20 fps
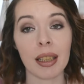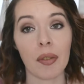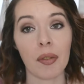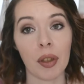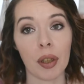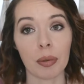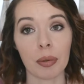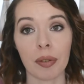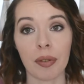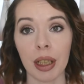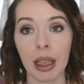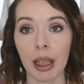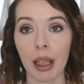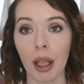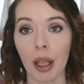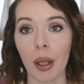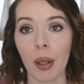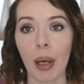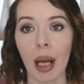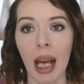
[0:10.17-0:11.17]
I filmed a
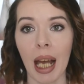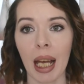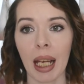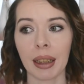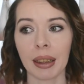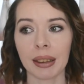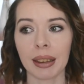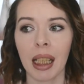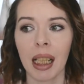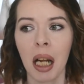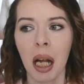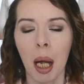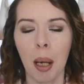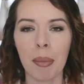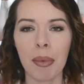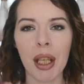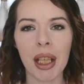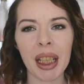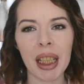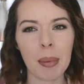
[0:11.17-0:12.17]
video and
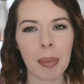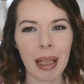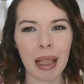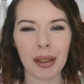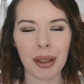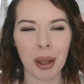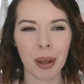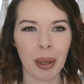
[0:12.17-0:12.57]
I'm thinking about